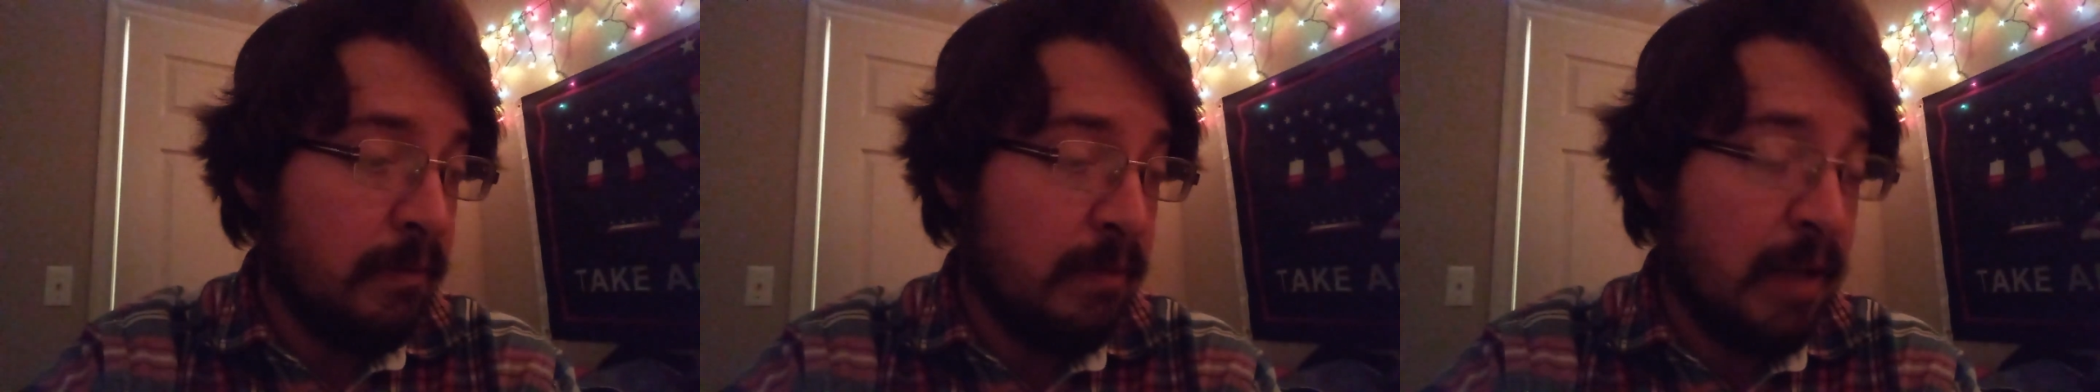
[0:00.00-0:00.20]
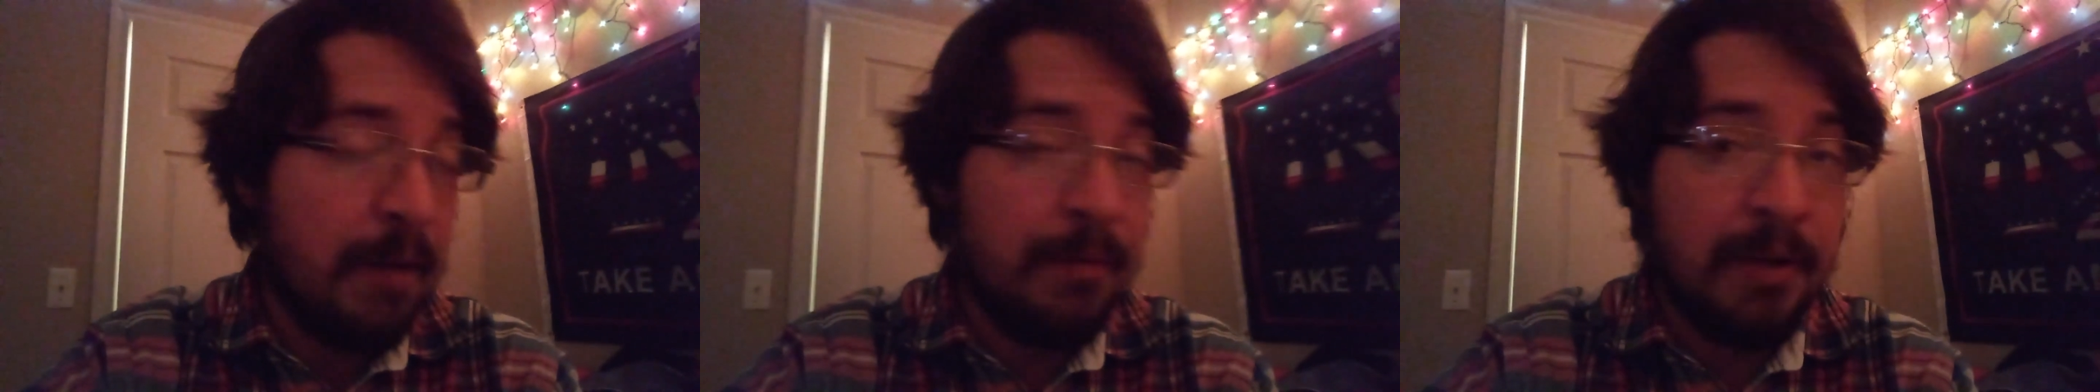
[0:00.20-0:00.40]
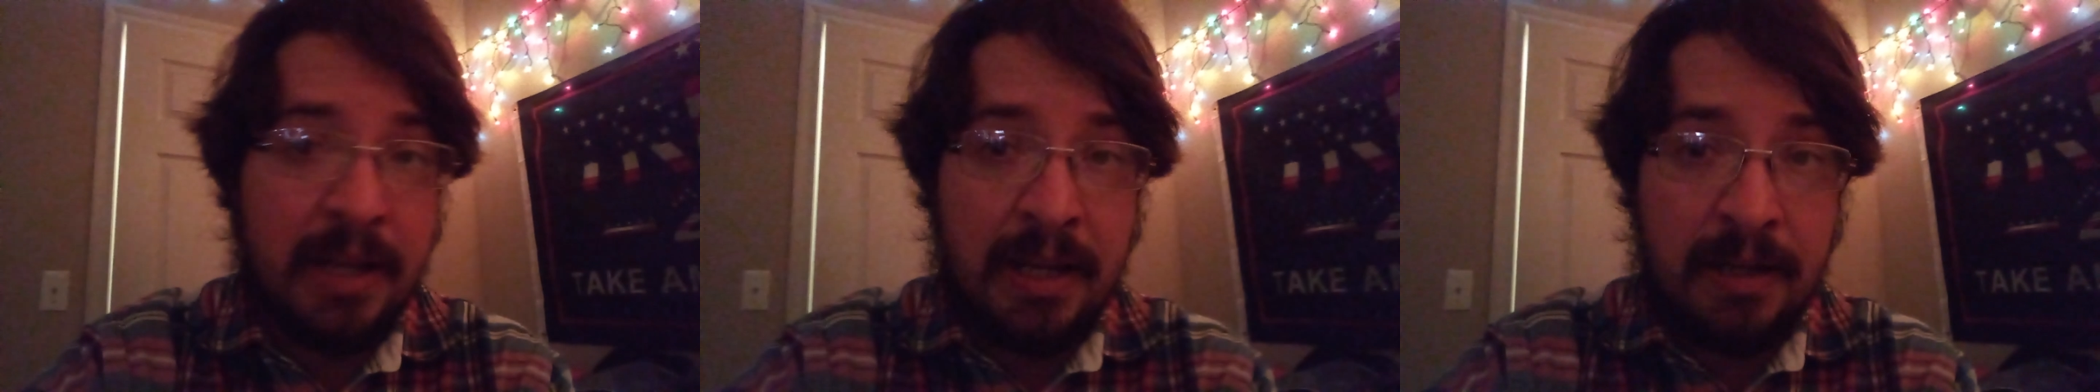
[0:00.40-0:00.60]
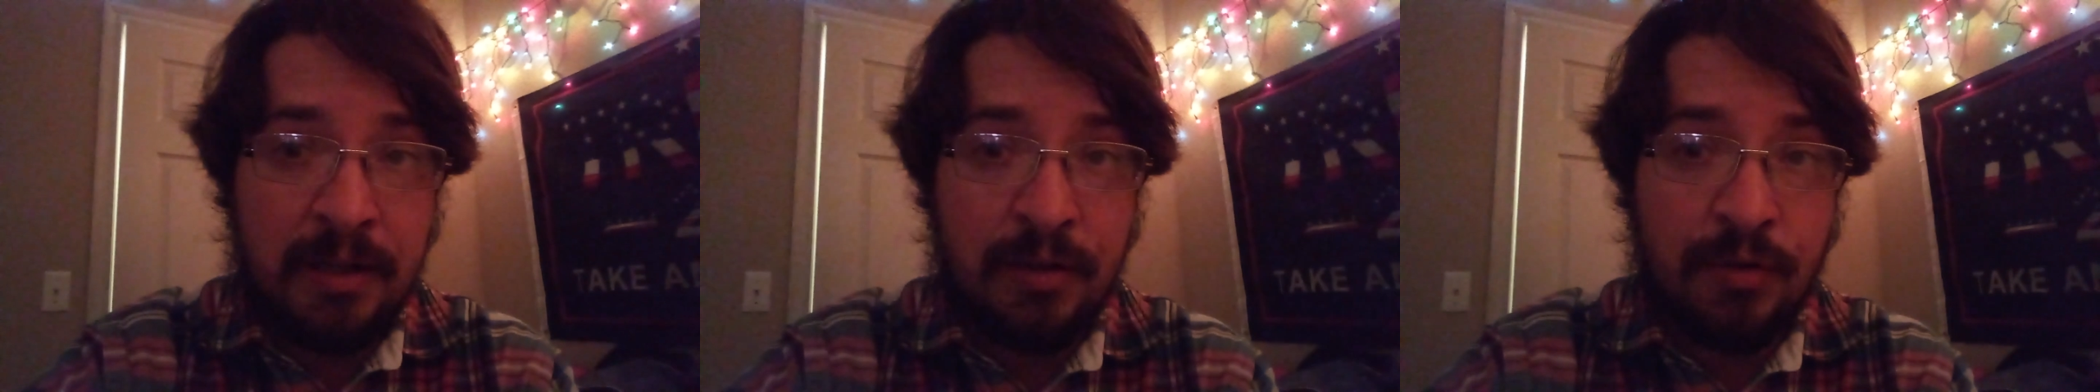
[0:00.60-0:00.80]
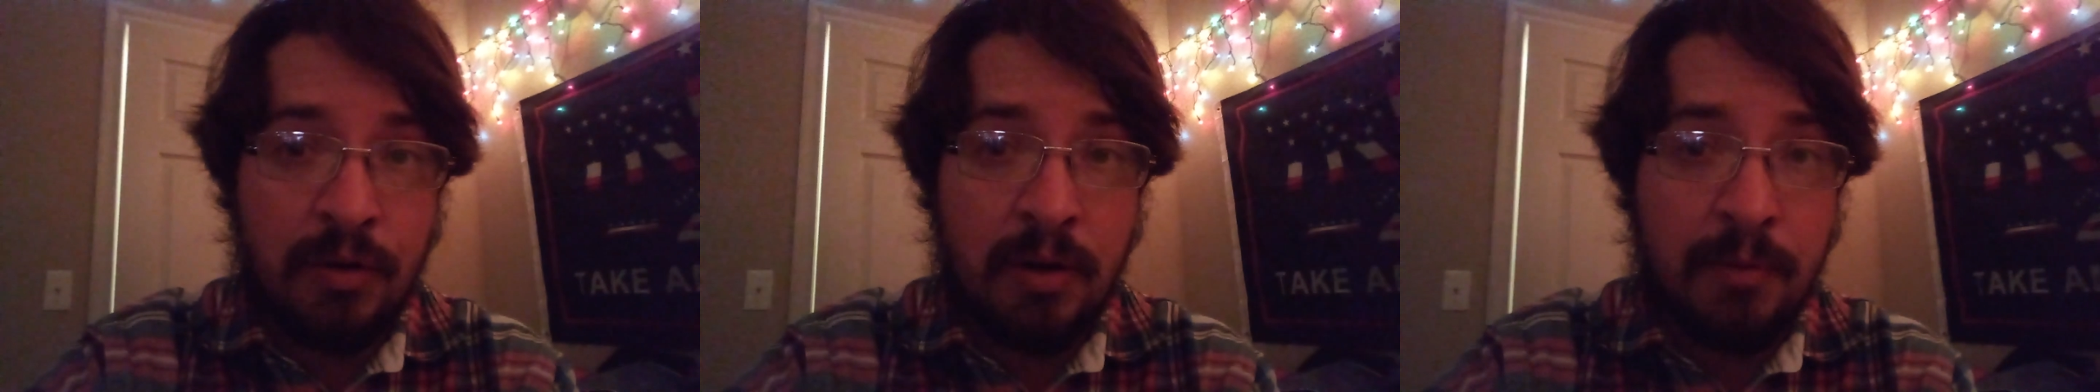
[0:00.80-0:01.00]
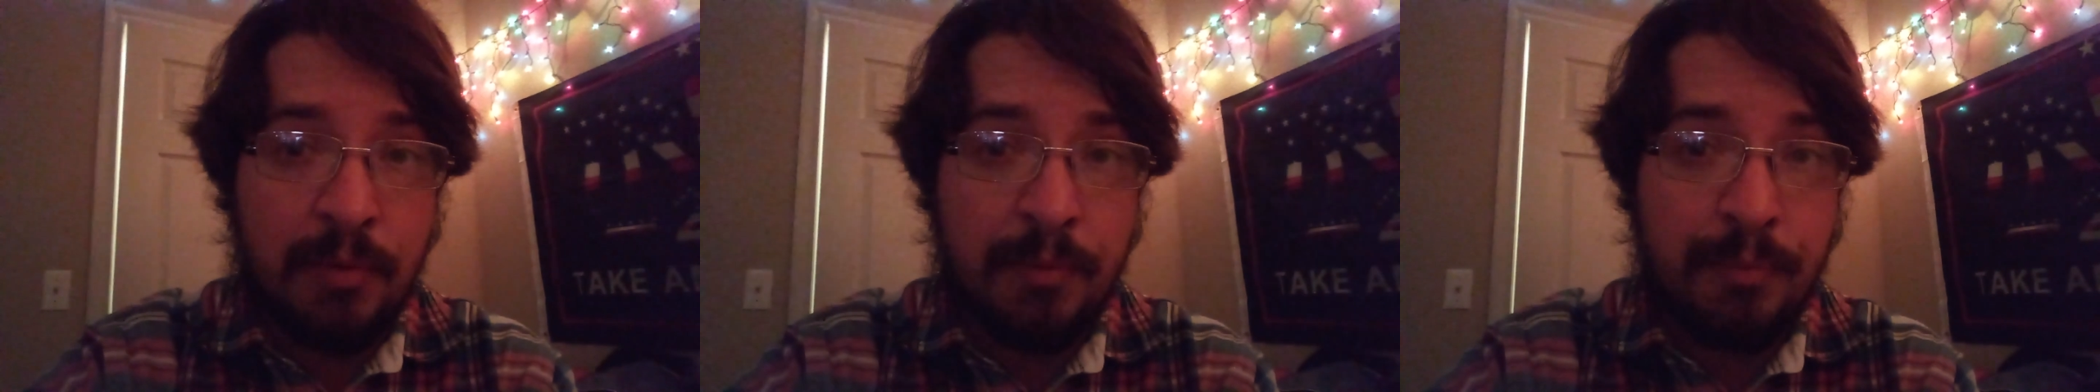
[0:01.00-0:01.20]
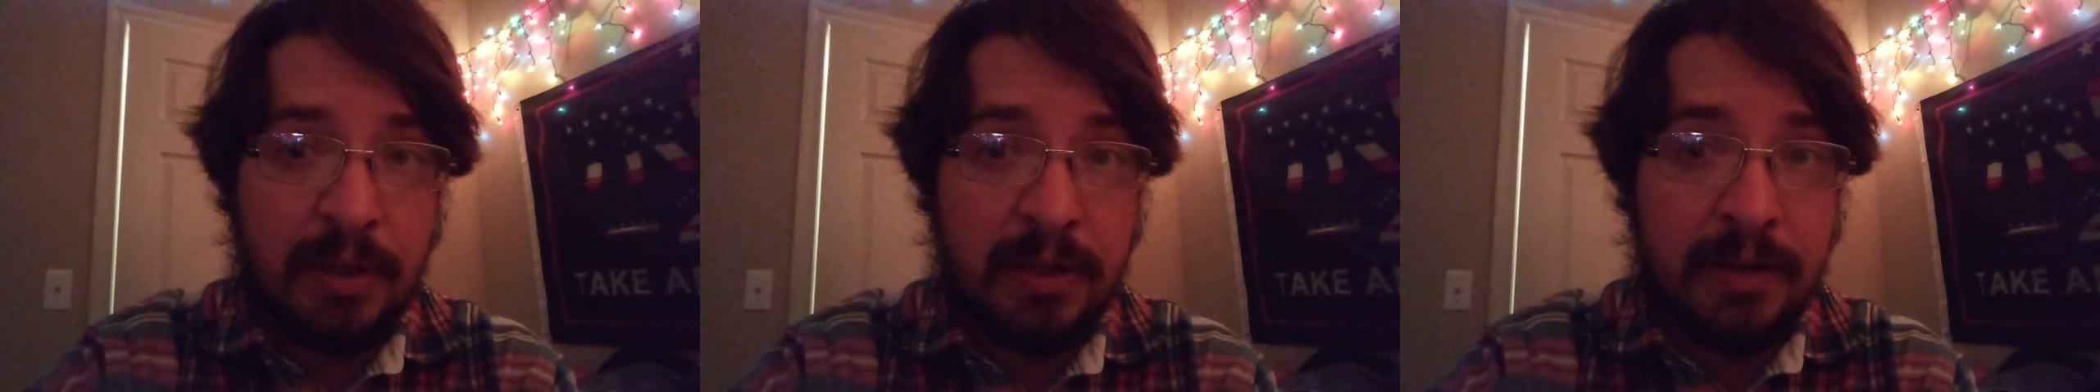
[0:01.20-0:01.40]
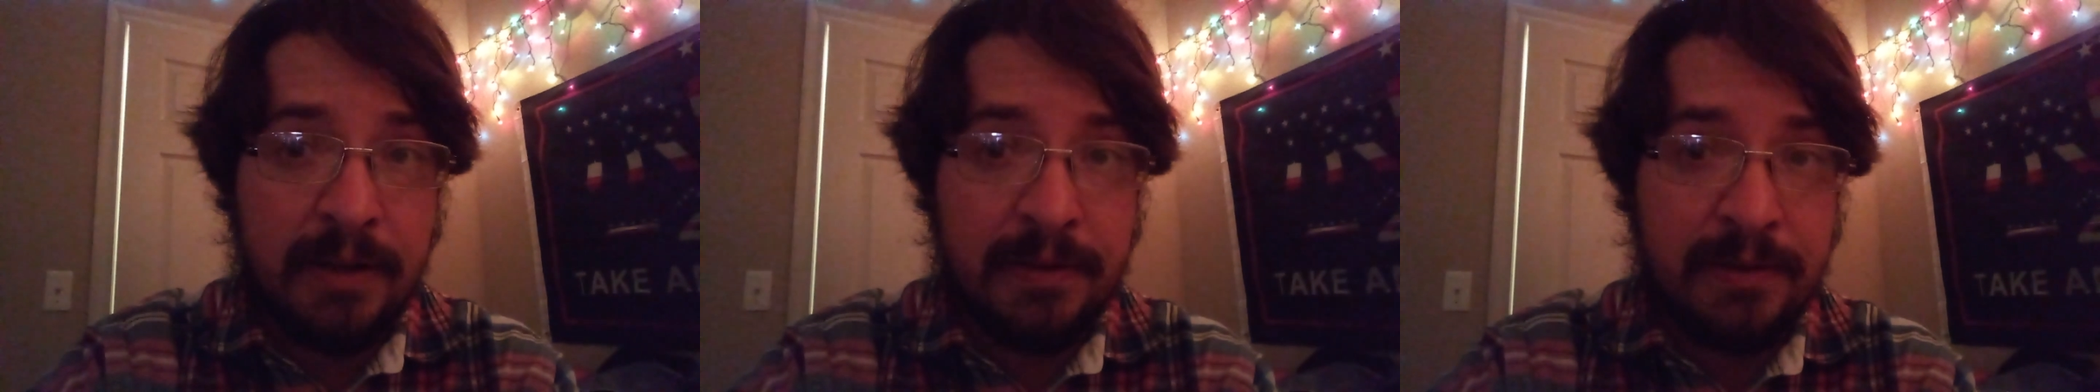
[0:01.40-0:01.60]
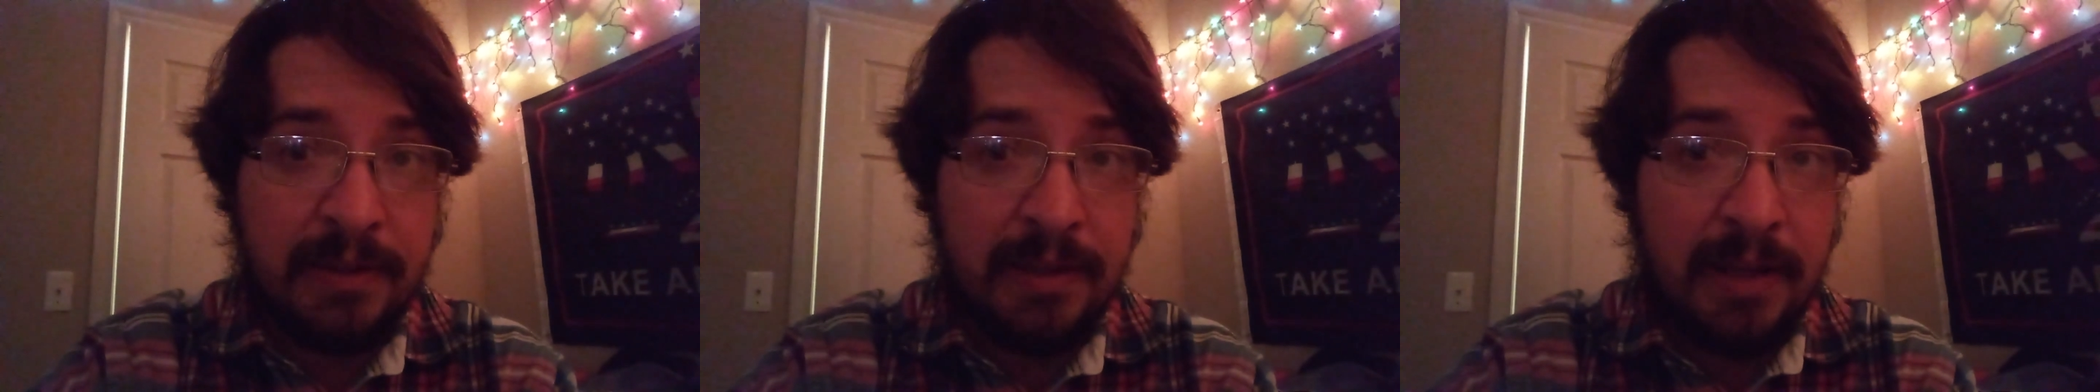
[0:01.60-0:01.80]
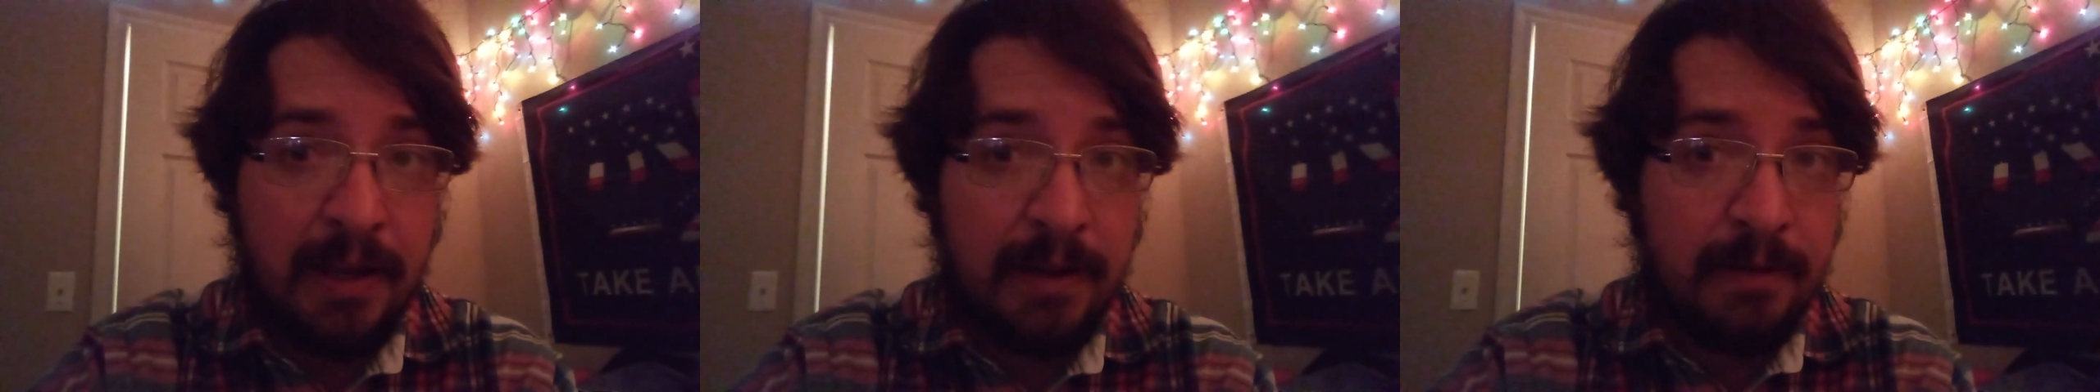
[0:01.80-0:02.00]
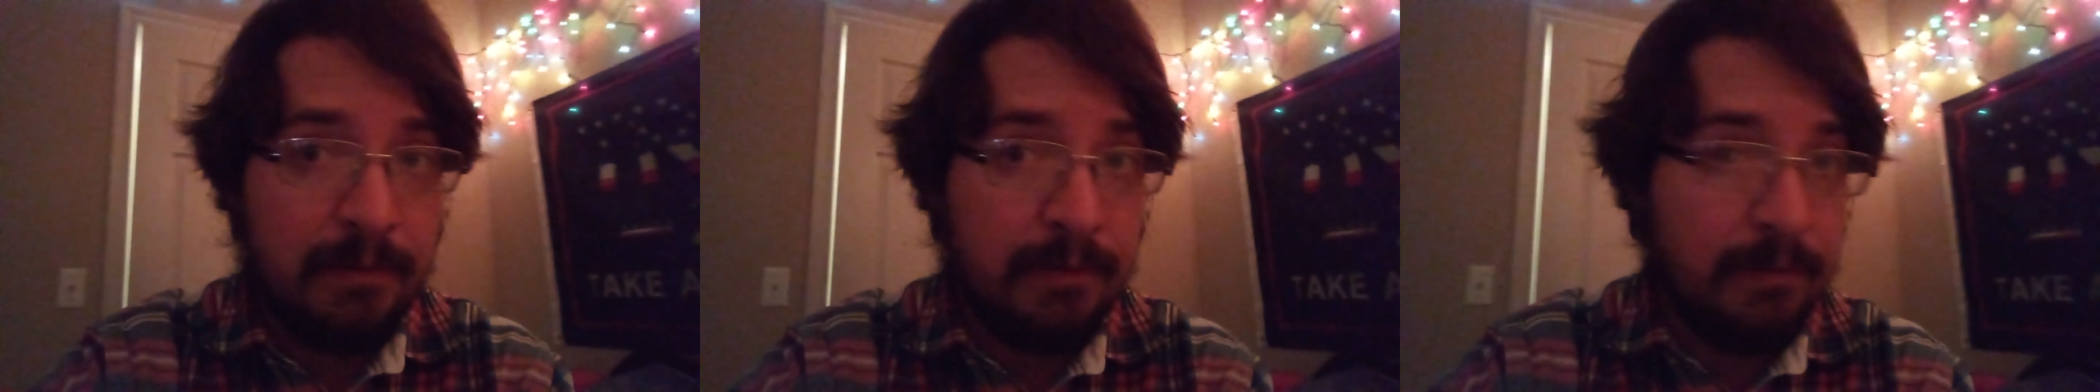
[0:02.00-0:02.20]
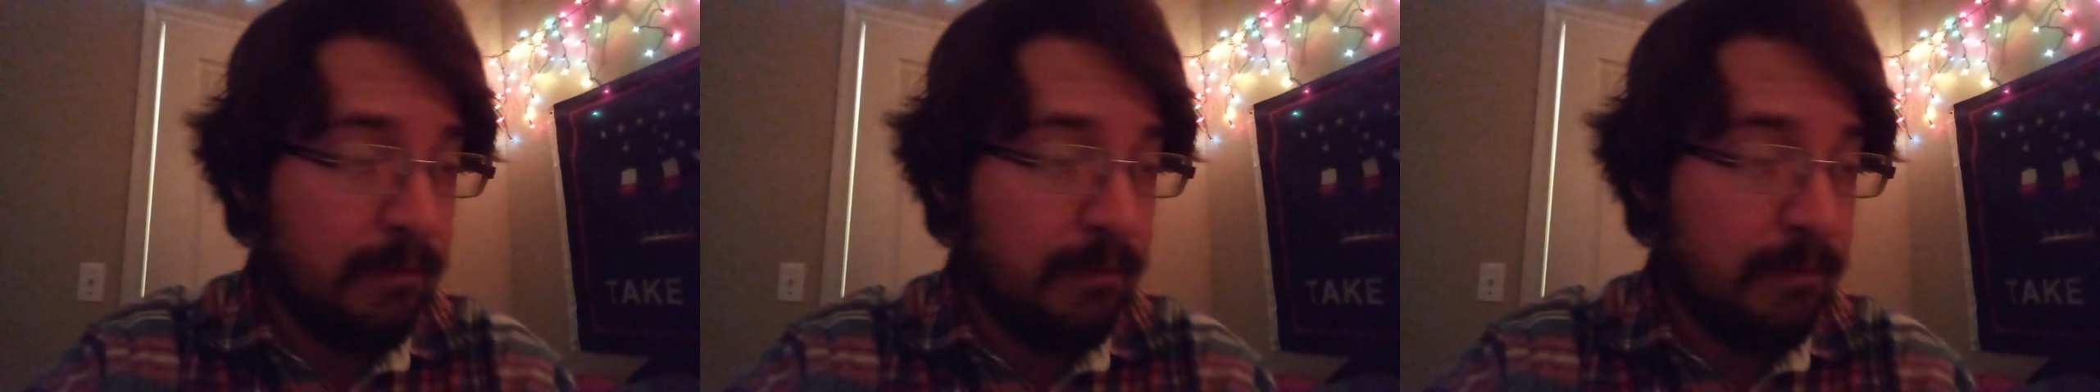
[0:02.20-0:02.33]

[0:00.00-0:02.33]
now we're getting in trouble because of that.